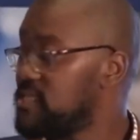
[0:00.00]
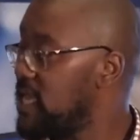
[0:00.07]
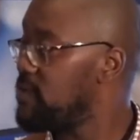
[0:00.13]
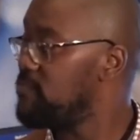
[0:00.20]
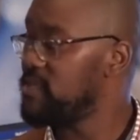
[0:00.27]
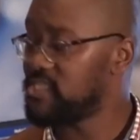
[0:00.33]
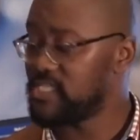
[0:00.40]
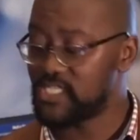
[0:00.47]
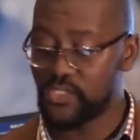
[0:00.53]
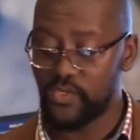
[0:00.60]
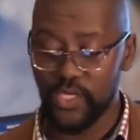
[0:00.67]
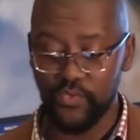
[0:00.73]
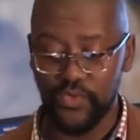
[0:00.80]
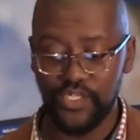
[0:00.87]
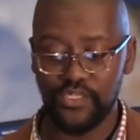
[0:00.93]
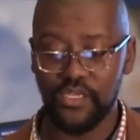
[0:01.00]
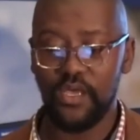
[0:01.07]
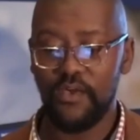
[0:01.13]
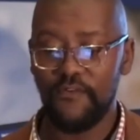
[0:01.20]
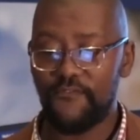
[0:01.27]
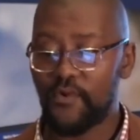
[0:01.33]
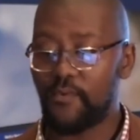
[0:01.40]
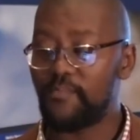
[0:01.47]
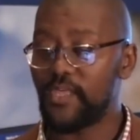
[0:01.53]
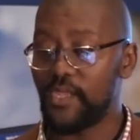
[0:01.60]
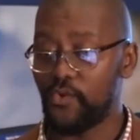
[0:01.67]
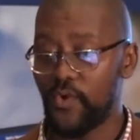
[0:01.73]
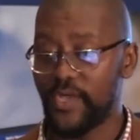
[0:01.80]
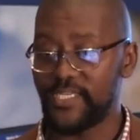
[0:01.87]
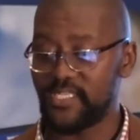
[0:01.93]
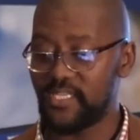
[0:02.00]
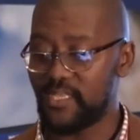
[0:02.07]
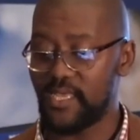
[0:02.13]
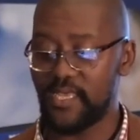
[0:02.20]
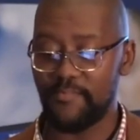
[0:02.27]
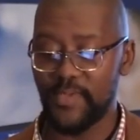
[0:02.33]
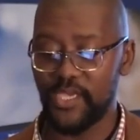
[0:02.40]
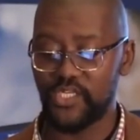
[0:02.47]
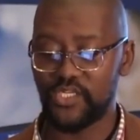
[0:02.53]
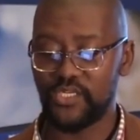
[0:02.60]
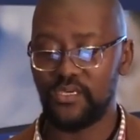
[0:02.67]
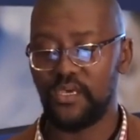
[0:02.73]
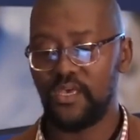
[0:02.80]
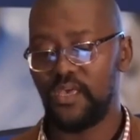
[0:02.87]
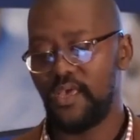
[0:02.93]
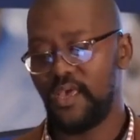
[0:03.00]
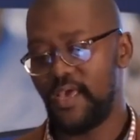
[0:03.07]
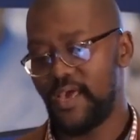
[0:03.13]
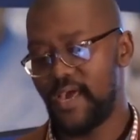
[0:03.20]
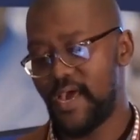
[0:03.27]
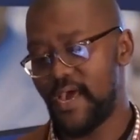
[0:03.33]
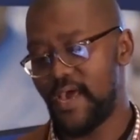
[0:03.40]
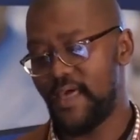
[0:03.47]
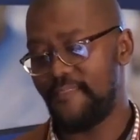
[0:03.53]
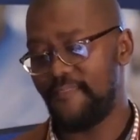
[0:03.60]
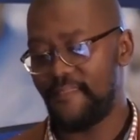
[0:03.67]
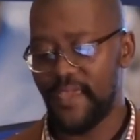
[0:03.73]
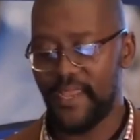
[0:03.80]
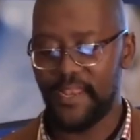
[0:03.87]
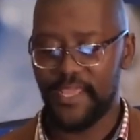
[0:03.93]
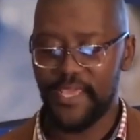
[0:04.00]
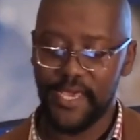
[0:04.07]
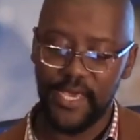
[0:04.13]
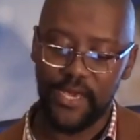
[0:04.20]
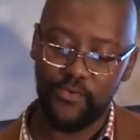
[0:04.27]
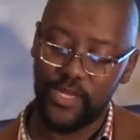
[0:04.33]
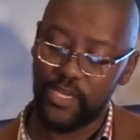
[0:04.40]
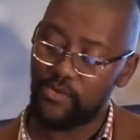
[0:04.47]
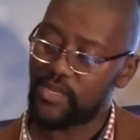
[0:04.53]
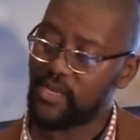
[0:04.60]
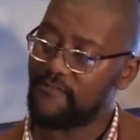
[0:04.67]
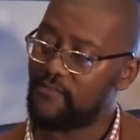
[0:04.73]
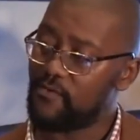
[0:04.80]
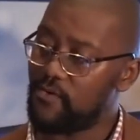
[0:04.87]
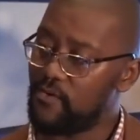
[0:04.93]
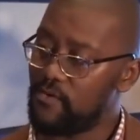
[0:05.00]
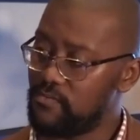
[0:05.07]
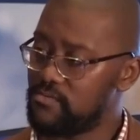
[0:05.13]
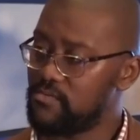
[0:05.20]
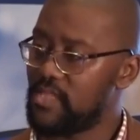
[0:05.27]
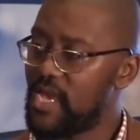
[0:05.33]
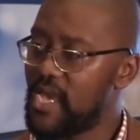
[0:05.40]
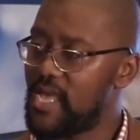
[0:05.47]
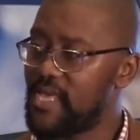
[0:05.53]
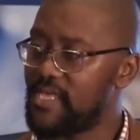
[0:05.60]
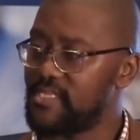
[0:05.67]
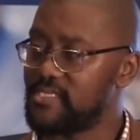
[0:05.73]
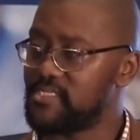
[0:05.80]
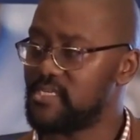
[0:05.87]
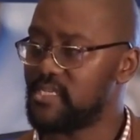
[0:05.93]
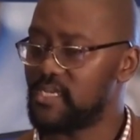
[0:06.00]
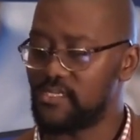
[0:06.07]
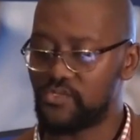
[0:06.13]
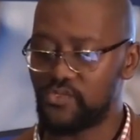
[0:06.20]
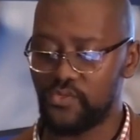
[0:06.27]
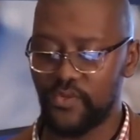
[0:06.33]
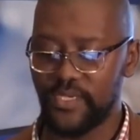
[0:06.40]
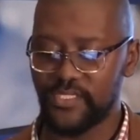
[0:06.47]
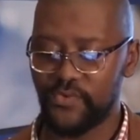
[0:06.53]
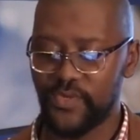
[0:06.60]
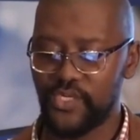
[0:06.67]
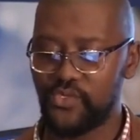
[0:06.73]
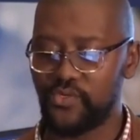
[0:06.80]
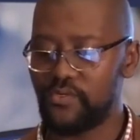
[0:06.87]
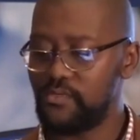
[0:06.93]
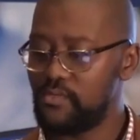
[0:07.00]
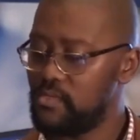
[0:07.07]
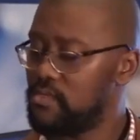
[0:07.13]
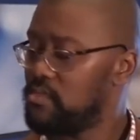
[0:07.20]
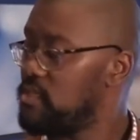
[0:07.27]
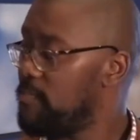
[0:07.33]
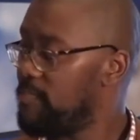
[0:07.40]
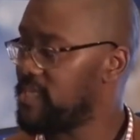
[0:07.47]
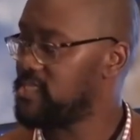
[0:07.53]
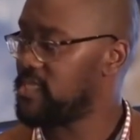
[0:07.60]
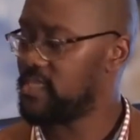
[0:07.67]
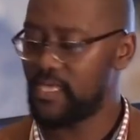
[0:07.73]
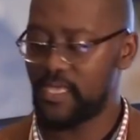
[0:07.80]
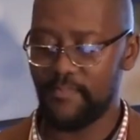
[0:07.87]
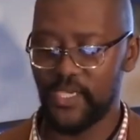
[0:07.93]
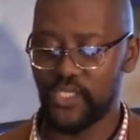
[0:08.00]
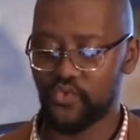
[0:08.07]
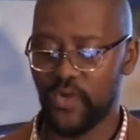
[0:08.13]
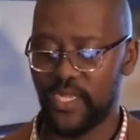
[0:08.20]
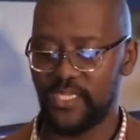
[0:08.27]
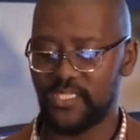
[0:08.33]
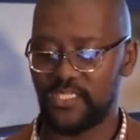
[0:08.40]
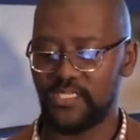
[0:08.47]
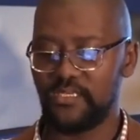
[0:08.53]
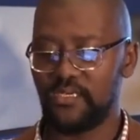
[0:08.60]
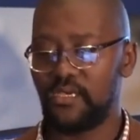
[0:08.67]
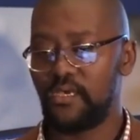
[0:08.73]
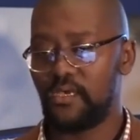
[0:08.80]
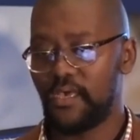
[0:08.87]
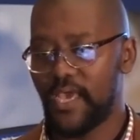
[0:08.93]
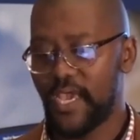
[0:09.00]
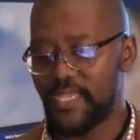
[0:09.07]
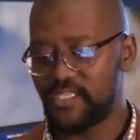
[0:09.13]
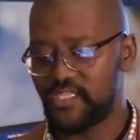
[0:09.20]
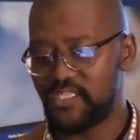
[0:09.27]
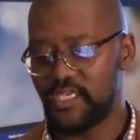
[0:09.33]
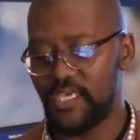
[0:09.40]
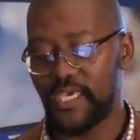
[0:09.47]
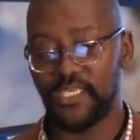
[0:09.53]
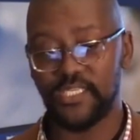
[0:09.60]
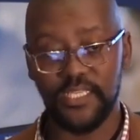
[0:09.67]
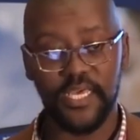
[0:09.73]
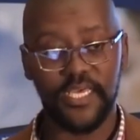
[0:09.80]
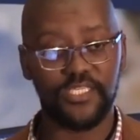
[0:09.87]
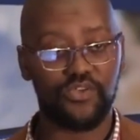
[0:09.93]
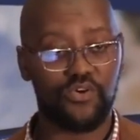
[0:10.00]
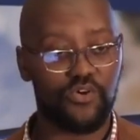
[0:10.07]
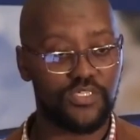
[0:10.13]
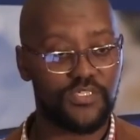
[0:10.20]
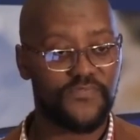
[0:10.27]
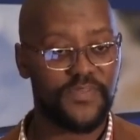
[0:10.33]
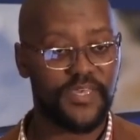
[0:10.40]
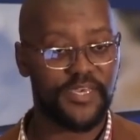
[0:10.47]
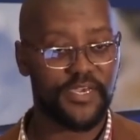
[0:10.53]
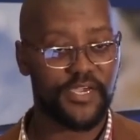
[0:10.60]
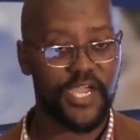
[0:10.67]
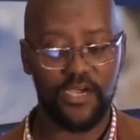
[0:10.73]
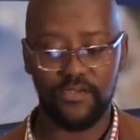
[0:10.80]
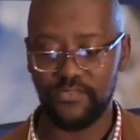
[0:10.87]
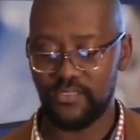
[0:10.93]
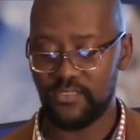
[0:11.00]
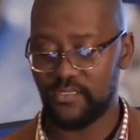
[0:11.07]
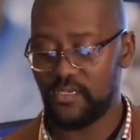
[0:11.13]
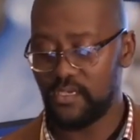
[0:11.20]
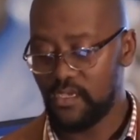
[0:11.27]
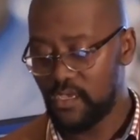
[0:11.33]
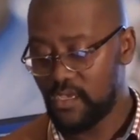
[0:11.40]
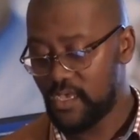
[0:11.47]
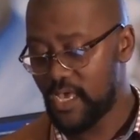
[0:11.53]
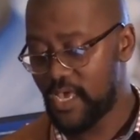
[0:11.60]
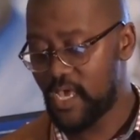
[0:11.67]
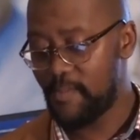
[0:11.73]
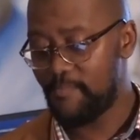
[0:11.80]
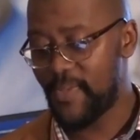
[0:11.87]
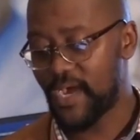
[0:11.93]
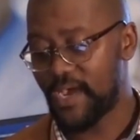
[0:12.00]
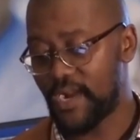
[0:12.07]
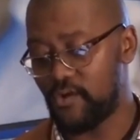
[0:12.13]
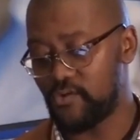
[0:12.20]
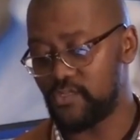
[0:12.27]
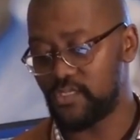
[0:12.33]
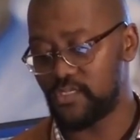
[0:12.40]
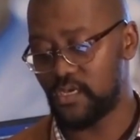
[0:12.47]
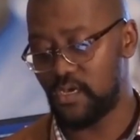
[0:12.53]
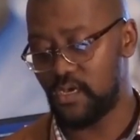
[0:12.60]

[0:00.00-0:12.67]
can be distinguished from the noise in the image. And then here we're looking for the higher the signal to noise ratio, the better the image quality. And CH, there's your Hossphere counts, background